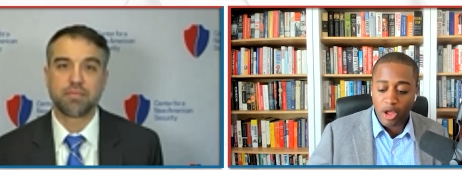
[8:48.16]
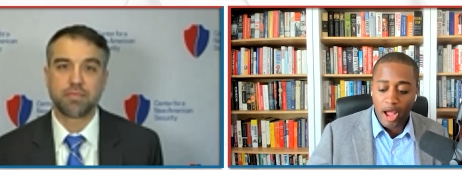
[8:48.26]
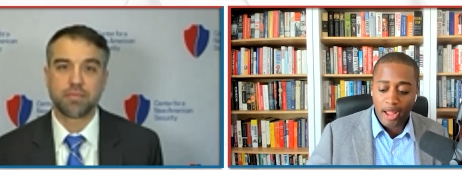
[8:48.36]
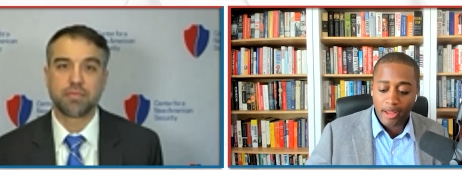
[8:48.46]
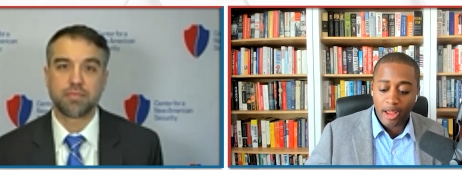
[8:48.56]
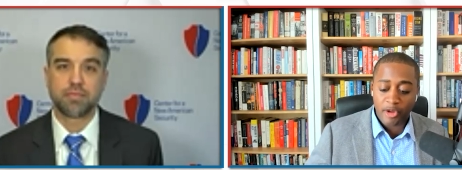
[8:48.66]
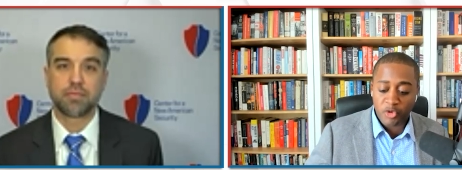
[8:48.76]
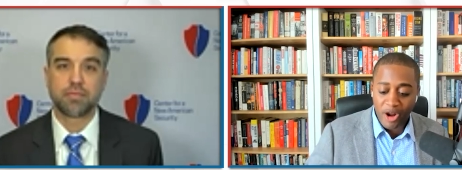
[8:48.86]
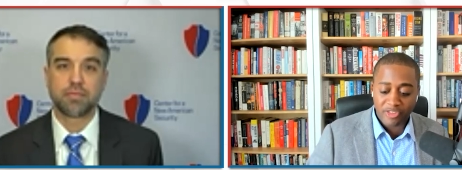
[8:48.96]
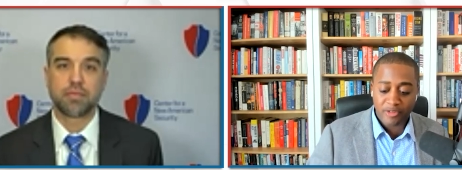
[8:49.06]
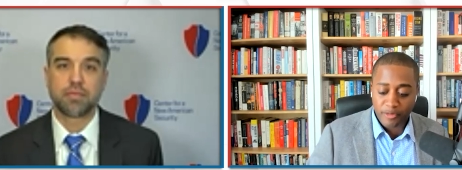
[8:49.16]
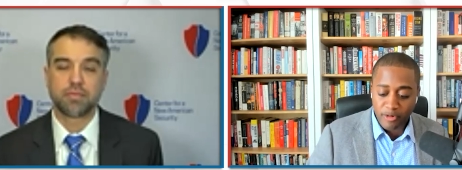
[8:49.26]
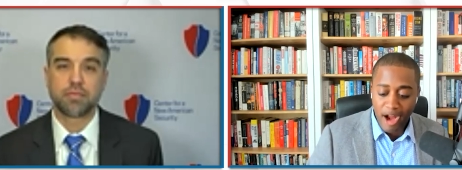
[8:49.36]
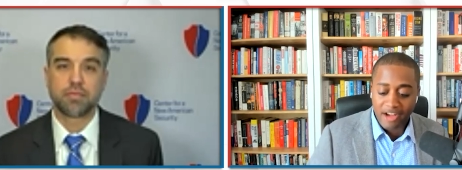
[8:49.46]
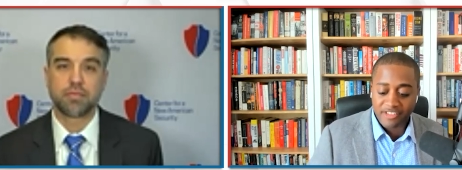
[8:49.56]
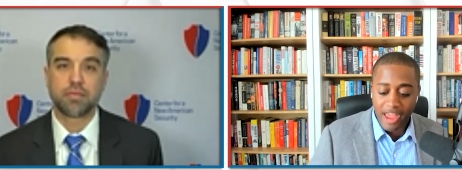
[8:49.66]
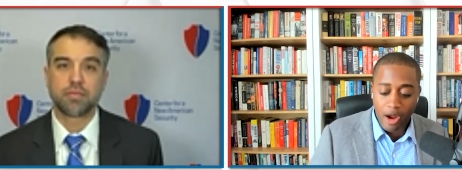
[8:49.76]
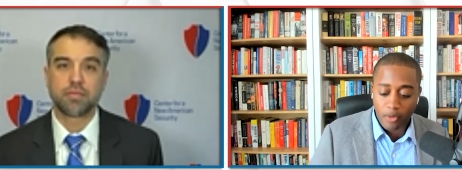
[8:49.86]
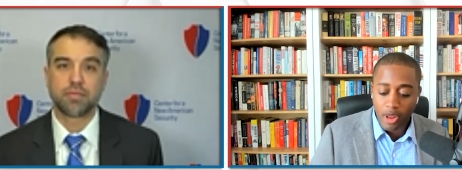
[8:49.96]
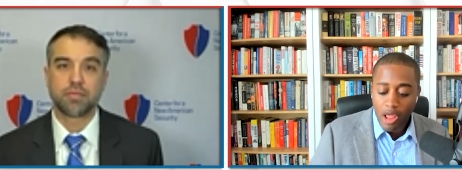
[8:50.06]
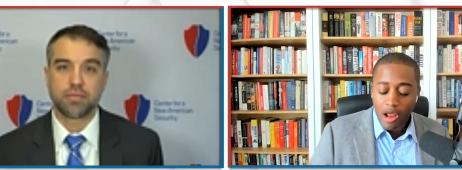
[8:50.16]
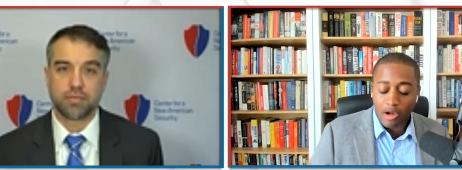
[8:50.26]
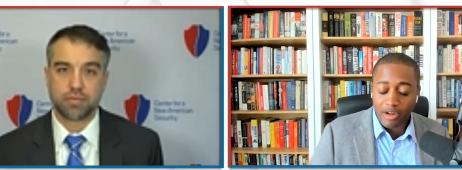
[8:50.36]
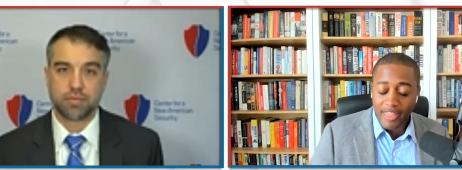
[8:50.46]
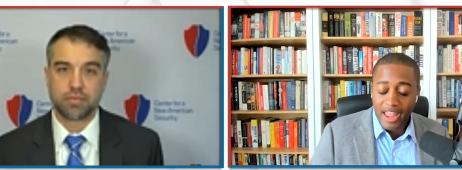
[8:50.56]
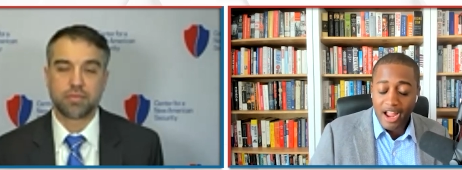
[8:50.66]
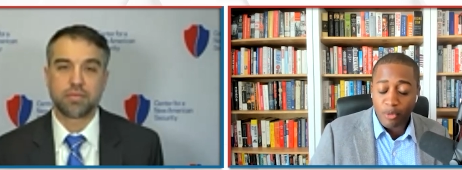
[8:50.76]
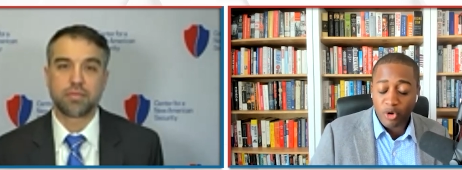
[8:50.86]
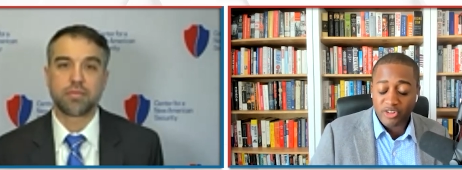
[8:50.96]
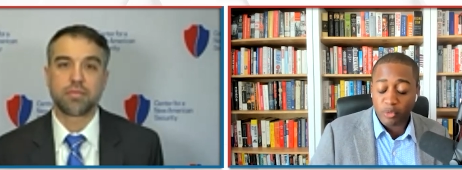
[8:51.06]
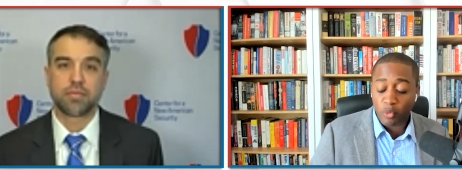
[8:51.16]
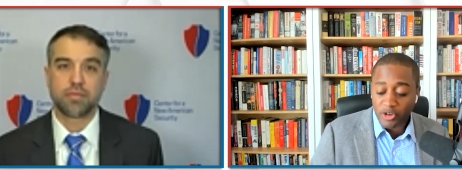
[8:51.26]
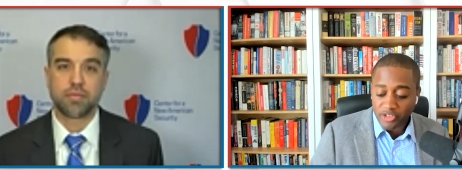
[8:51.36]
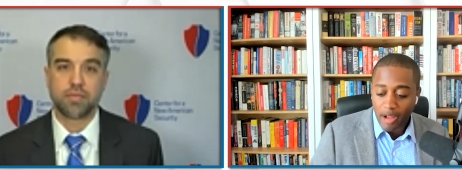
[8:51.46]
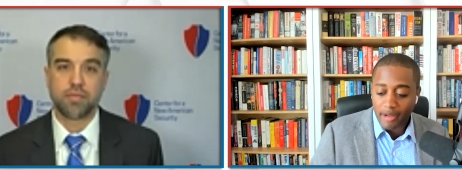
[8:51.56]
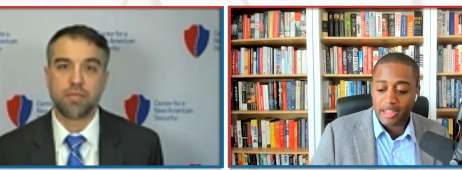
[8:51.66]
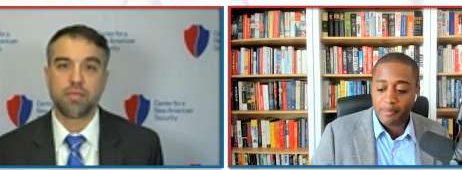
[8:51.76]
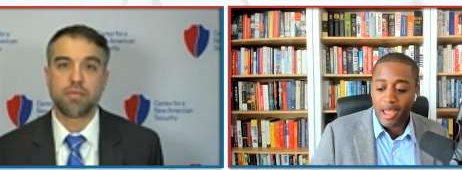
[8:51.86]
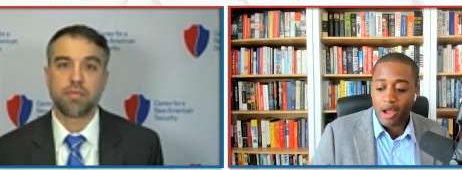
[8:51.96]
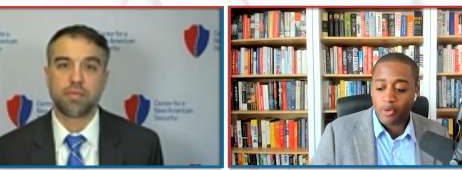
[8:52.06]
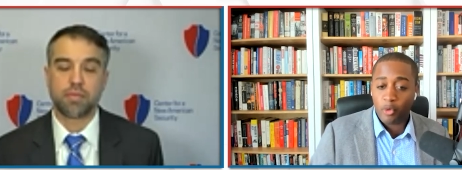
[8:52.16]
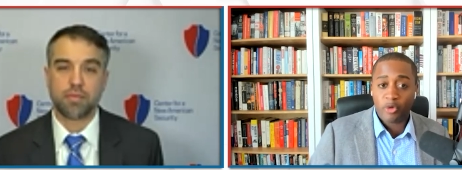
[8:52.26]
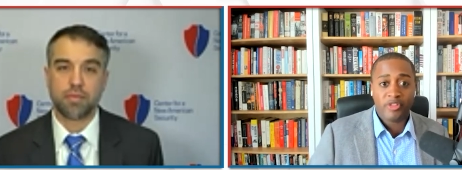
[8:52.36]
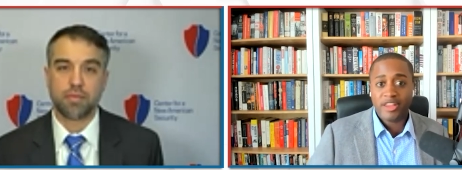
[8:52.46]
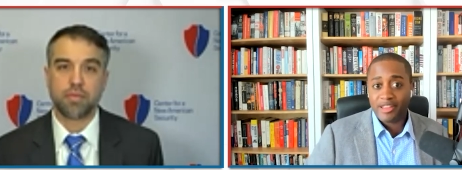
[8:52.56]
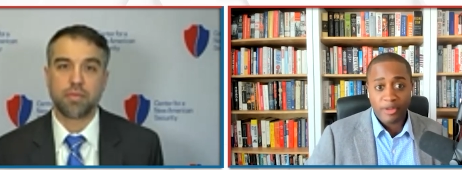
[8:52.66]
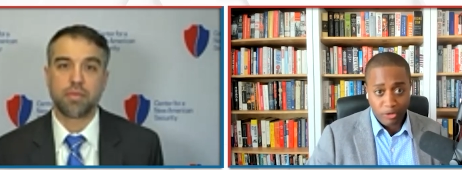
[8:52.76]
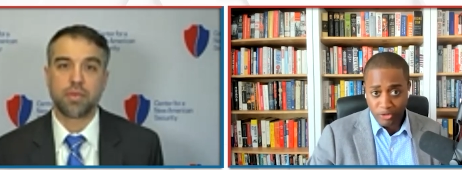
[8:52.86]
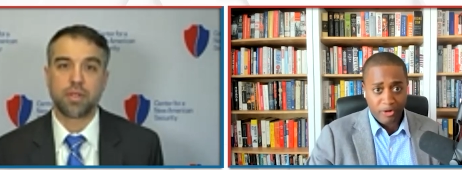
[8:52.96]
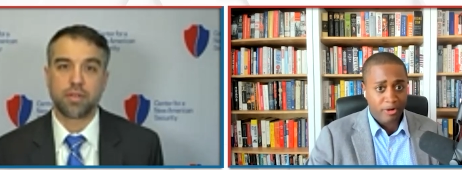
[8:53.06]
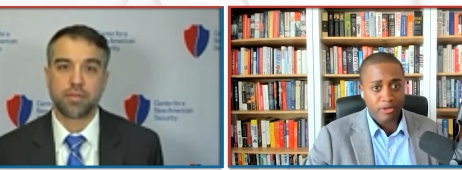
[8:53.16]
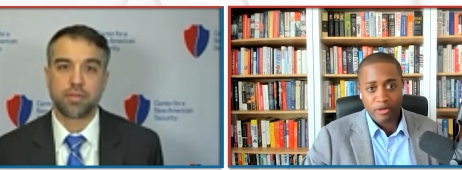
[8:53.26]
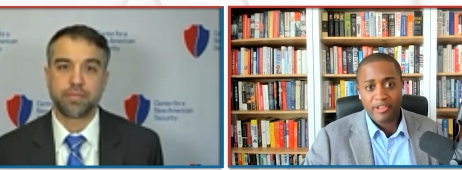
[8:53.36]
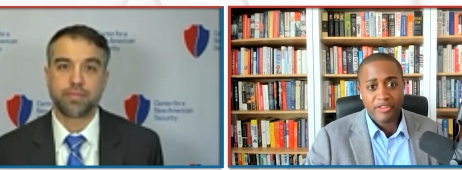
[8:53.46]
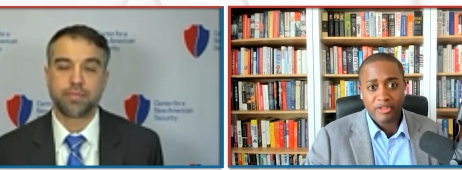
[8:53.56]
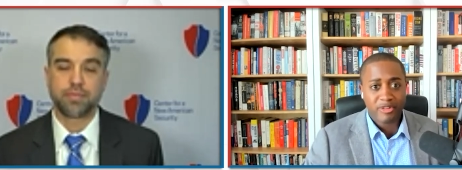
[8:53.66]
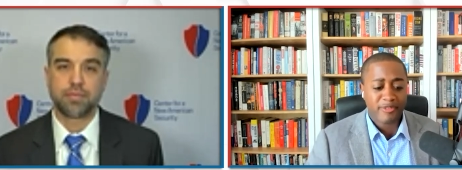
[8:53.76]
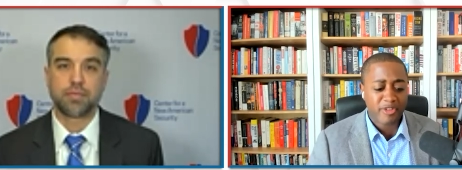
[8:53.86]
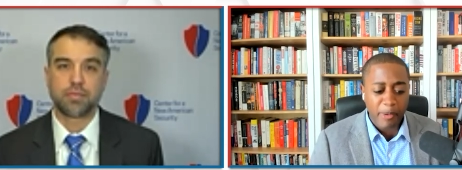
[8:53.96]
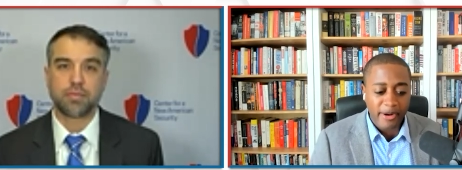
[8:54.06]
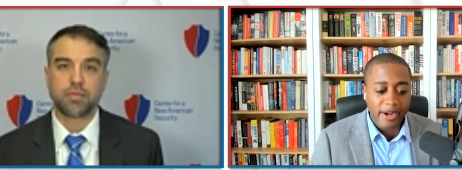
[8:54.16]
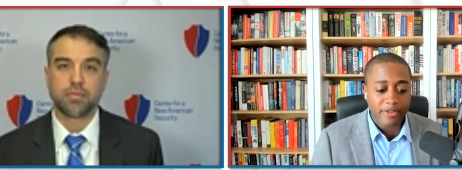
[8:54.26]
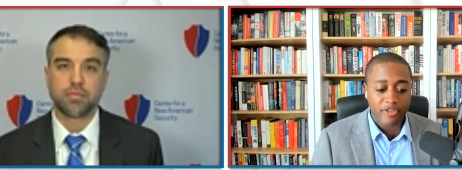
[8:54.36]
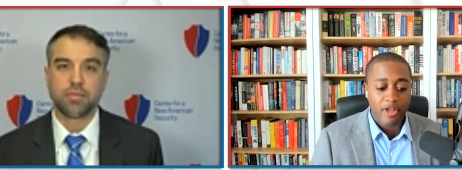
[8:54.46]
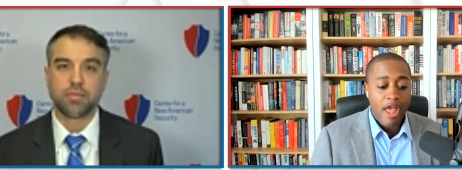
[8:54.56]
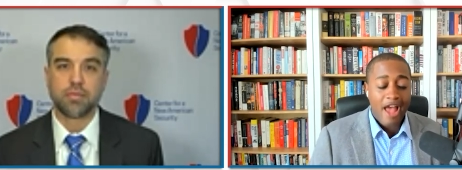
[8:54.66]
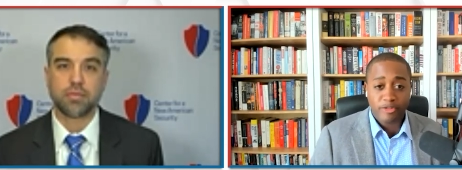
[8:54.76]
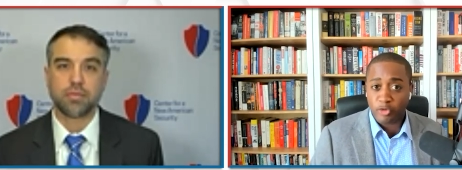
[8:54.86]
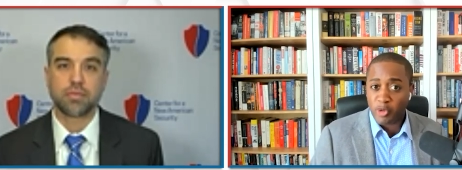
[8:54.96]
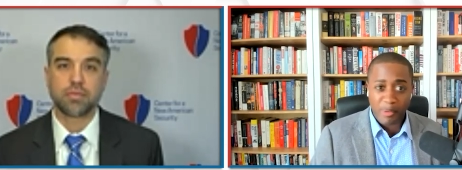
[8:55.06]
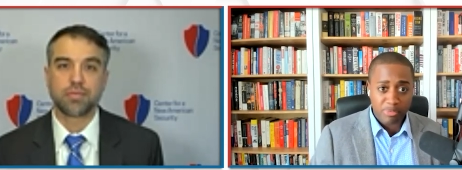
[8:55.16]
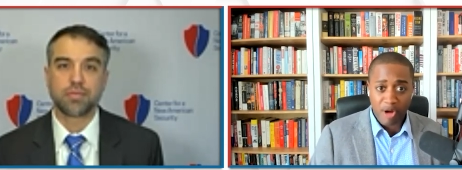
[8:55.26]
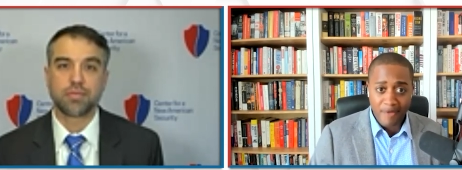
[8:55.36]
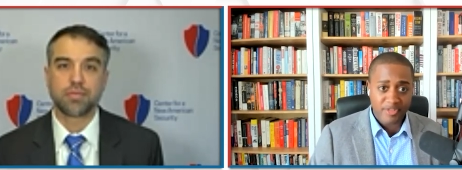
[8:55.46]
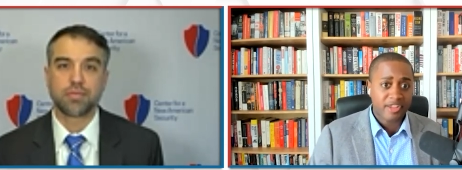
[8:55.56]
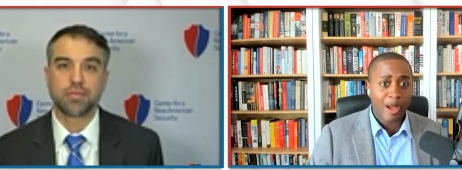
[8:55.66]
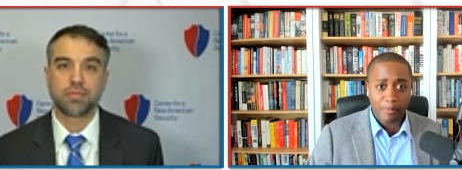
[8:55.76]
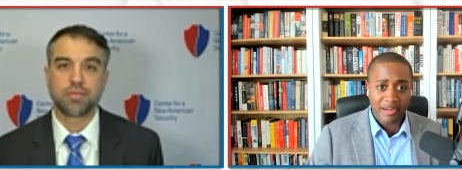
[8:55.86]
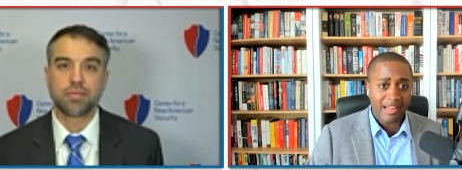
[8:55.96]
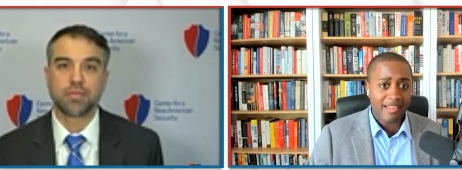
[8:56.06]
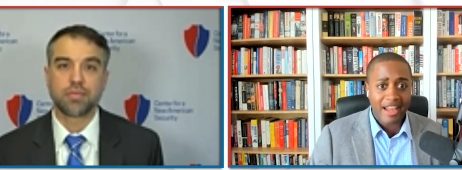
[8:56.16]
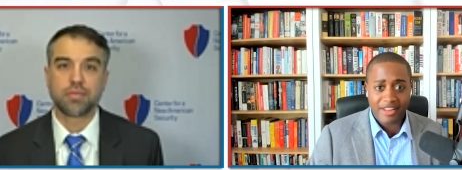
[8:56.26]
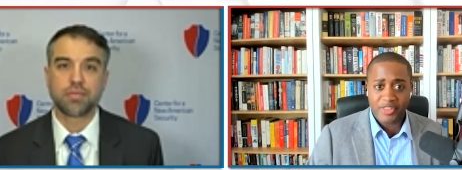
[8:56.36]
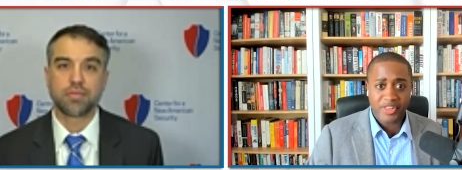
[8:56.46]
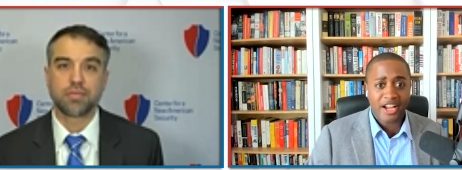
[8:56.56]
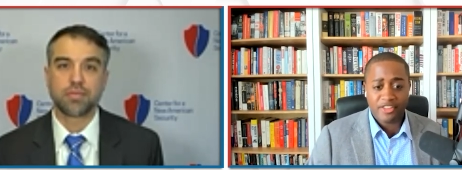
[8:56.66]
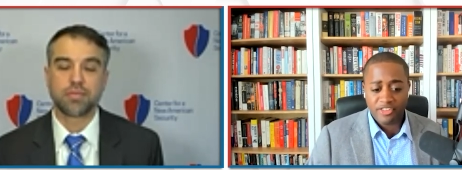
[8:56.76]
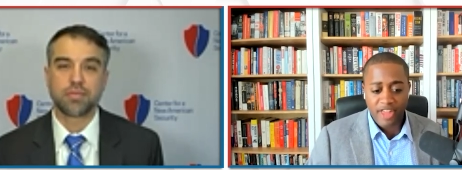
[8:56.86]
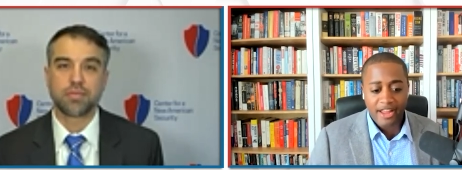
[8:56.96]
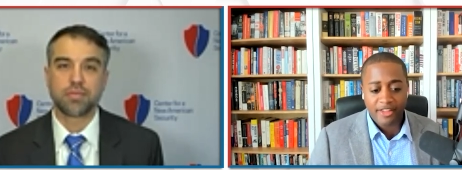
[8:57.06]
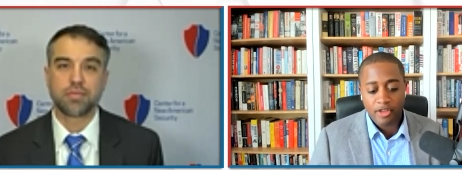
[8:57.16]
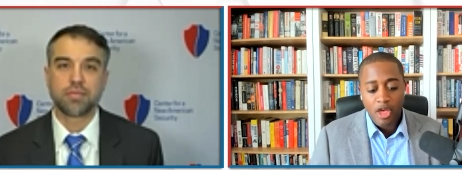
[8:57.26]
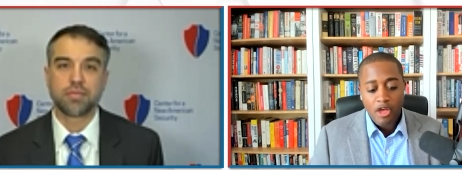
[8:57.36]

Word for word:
Speaker 1: uh, aggressive crackdown. A lot of the AI work that we're talking about, or that users or listeners have experienced, has really been private company led in the United States.